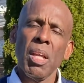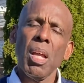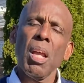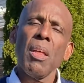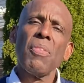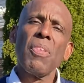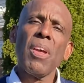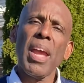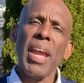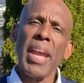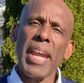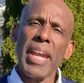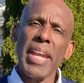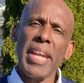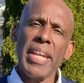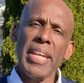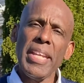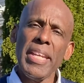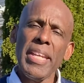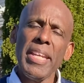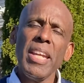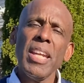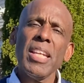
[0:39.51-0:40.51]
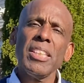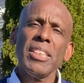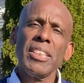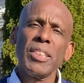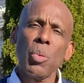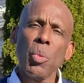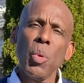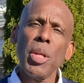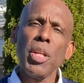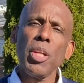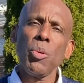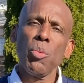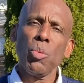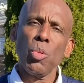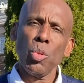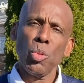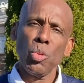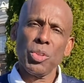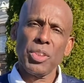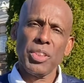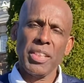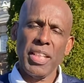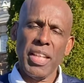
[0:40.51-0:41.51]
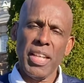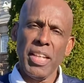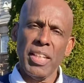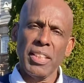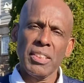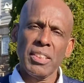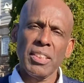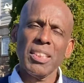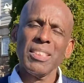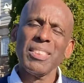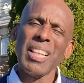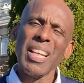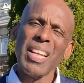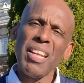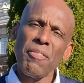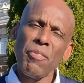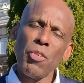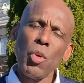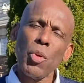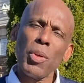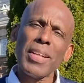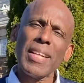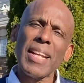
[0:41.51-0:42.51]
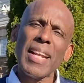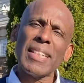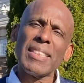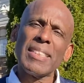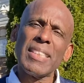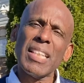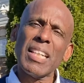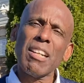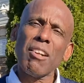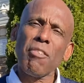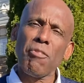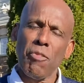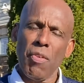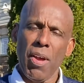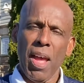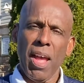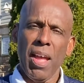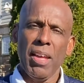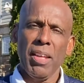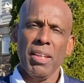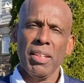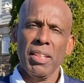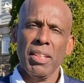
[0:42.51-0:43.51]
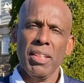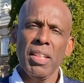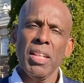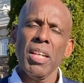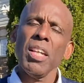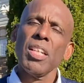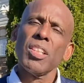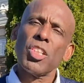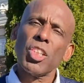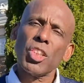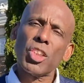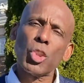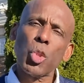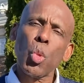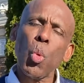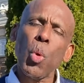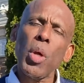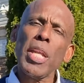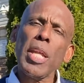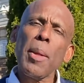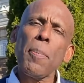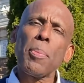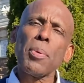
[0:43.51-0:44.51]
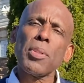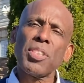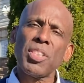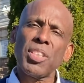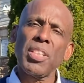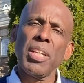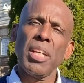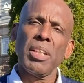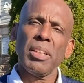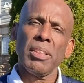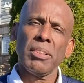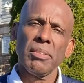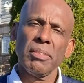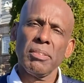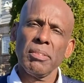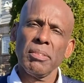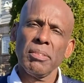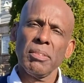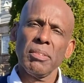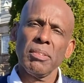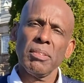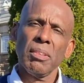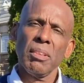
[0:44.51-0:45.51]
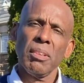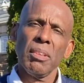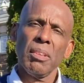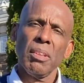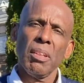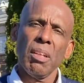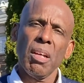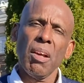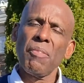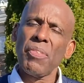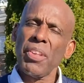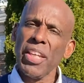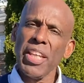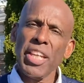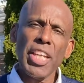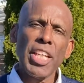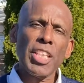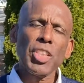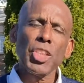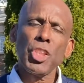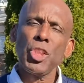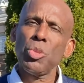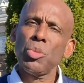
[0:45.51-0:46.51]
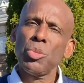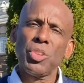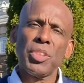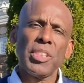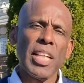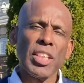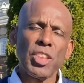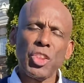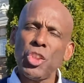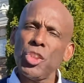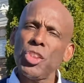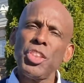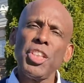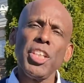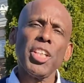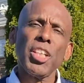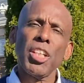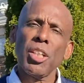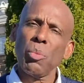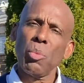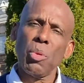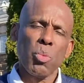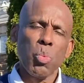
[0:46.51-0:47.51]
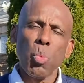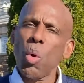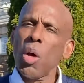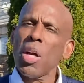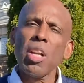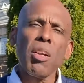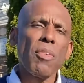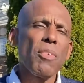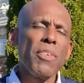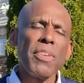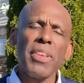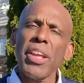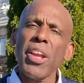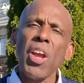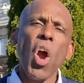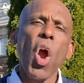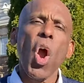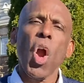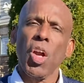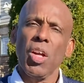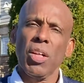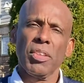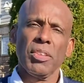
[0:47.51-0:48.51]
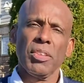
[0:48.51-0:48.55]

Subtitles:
The 80-20 rule says that if you can identify the 20% of the issues that you're dealing with, whatever they are,